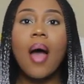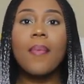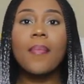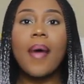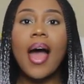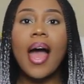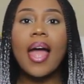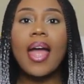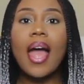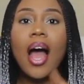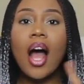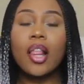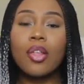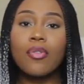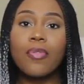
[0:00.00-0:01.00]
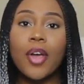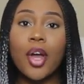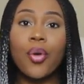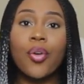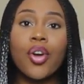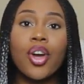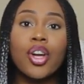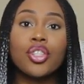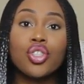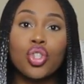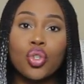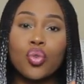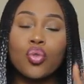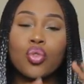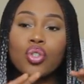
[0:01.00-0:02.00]
my aloe vera
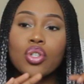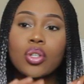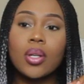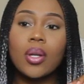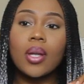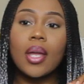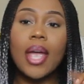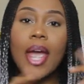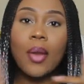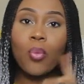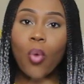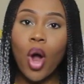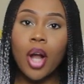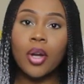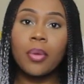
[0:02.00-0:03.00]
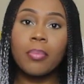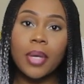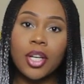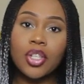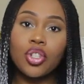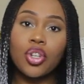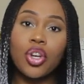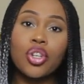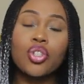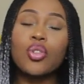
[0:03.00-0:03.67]
juice and water mixture.